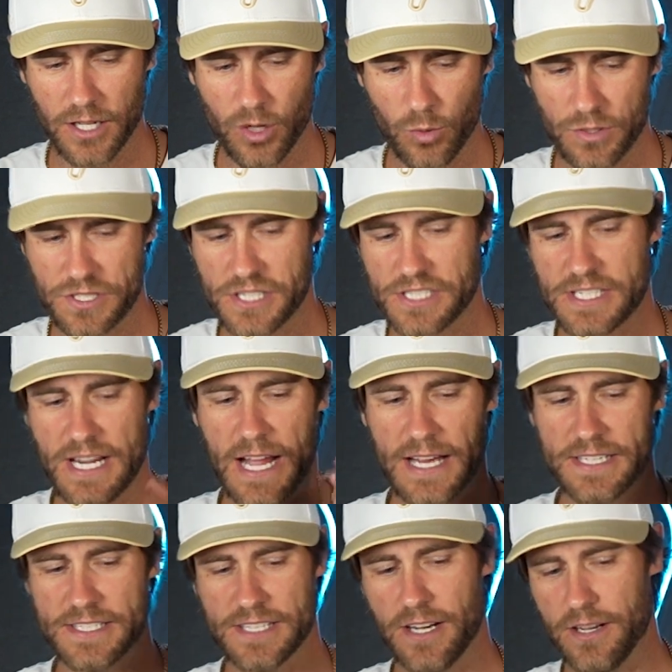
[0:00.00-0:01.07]
which is
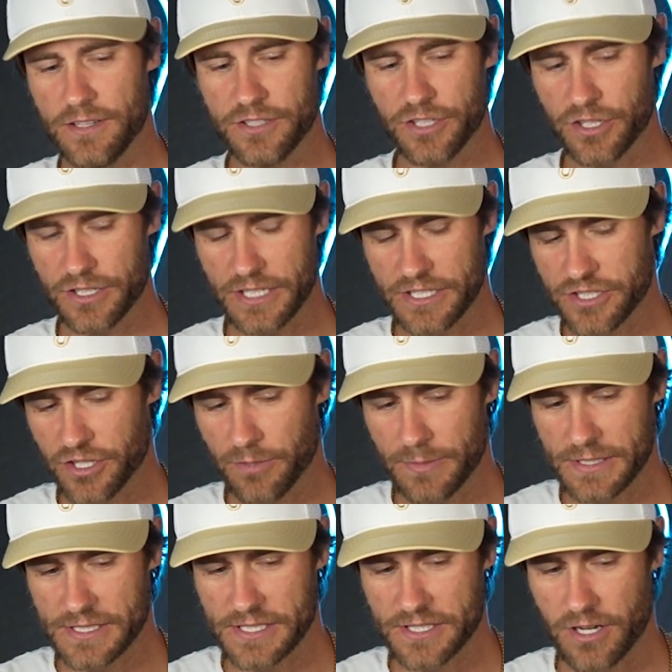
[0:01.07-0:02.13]
tied to your digital
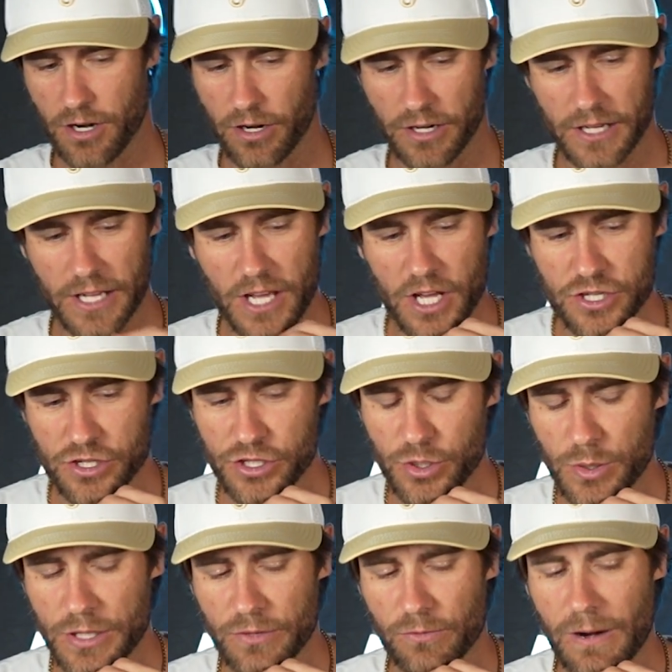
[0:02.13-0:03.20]
business card. So you
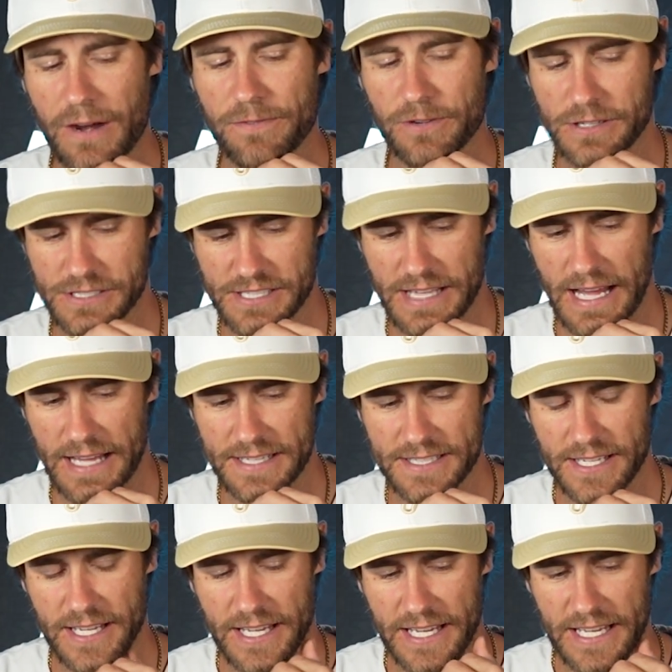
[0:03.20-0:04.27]
can reference that
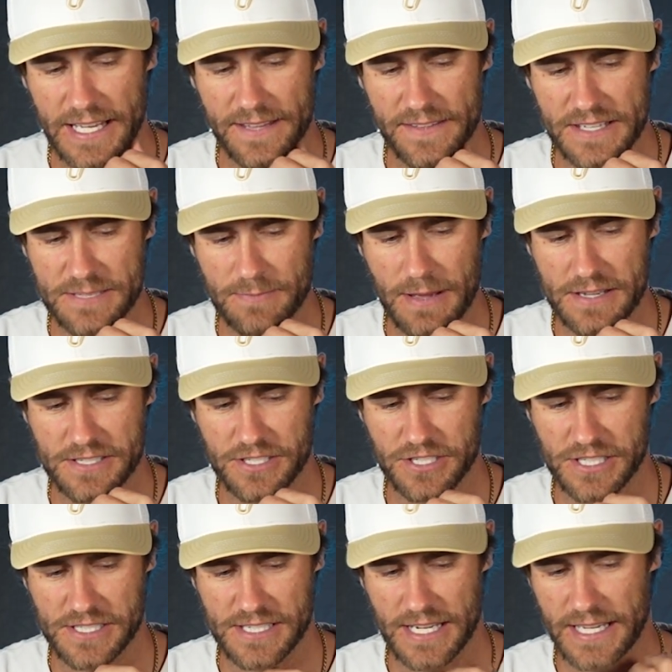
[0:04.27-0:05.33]
in these
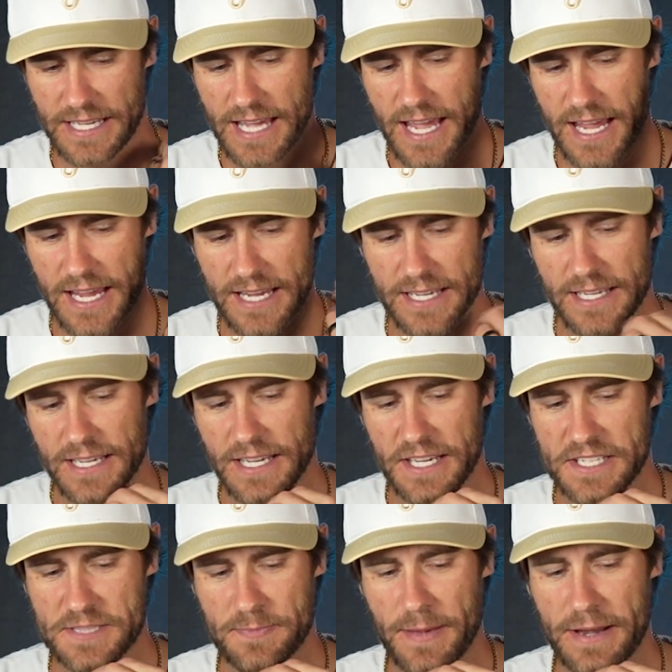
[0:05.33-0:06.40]
messages like, hey,
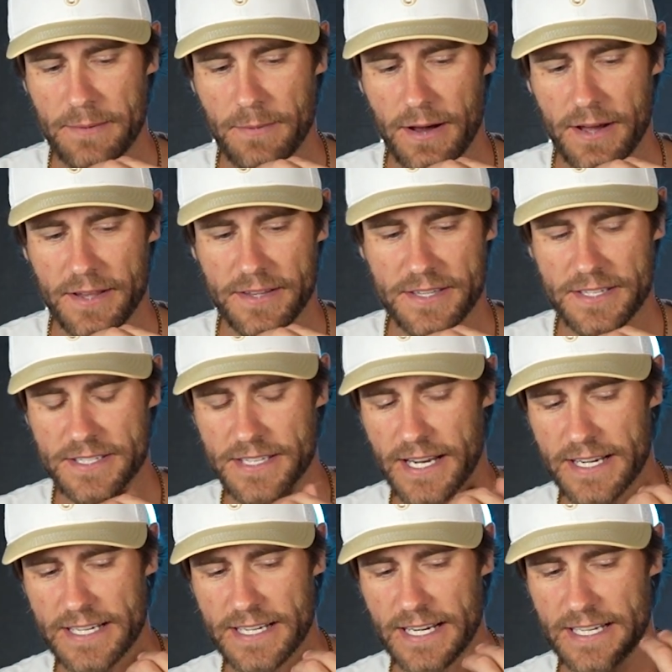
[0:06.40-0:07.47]
it's been a month, da
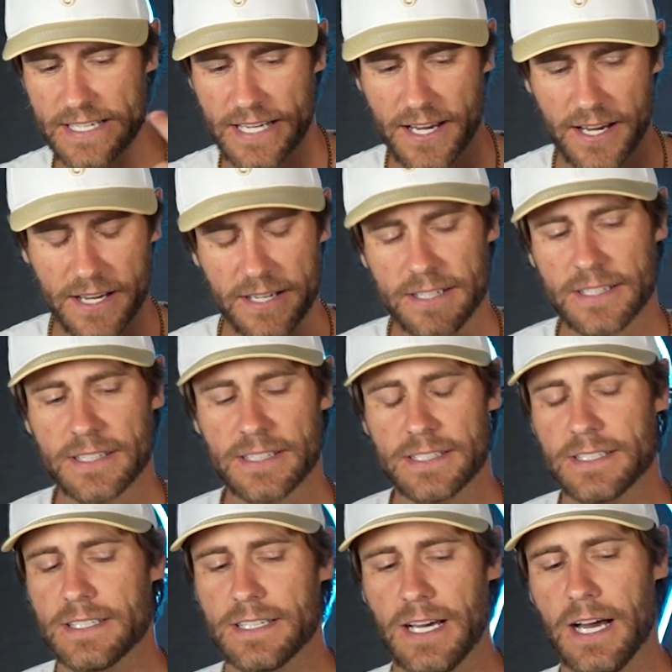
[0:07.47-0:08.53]
da da da
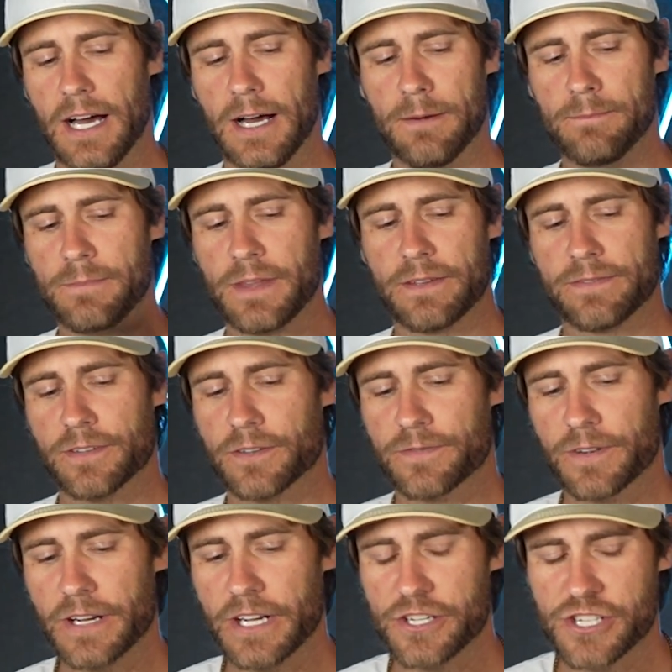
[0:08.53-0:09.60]
da. Feel
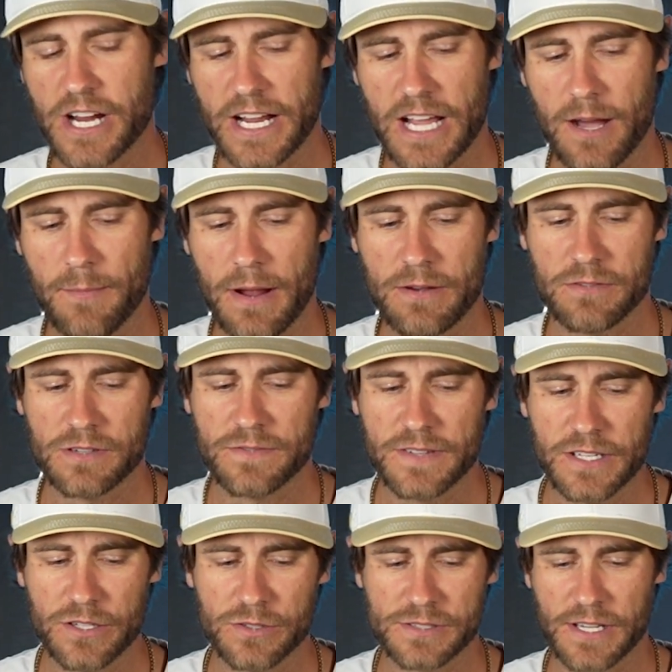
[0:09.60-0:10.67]
free to check out my
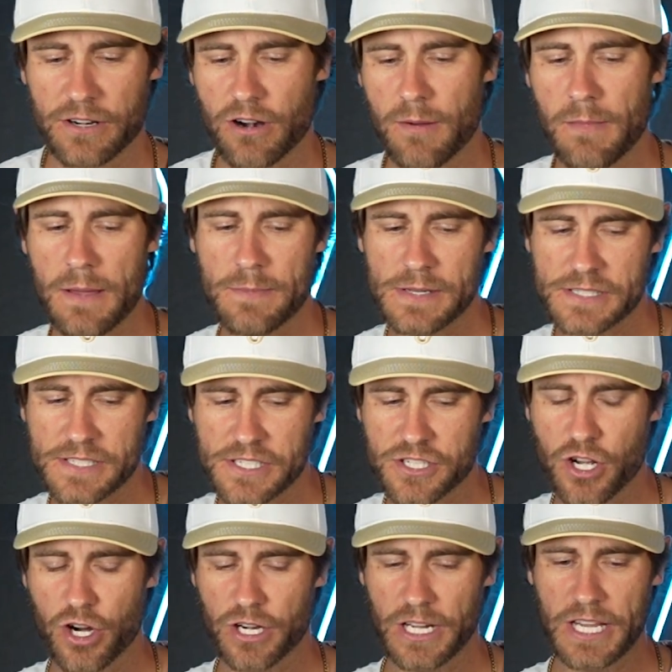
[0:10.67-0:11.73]
reviews that are on my business
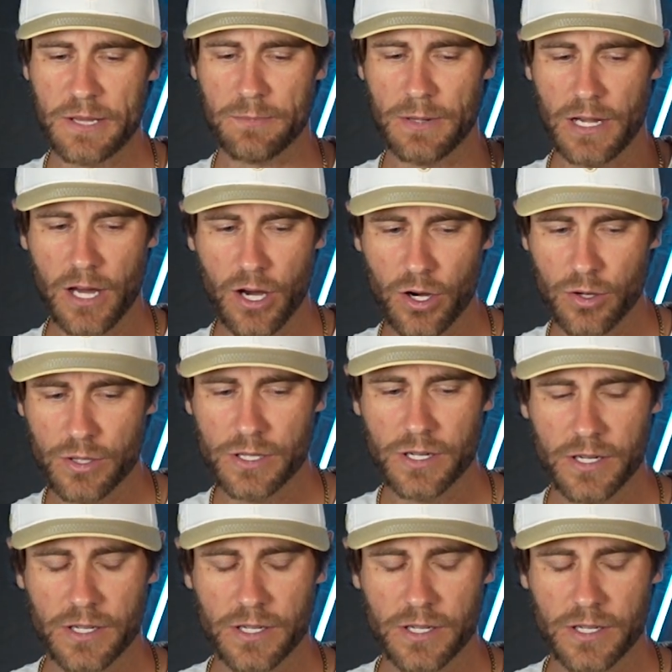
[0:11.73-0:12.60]
card link below,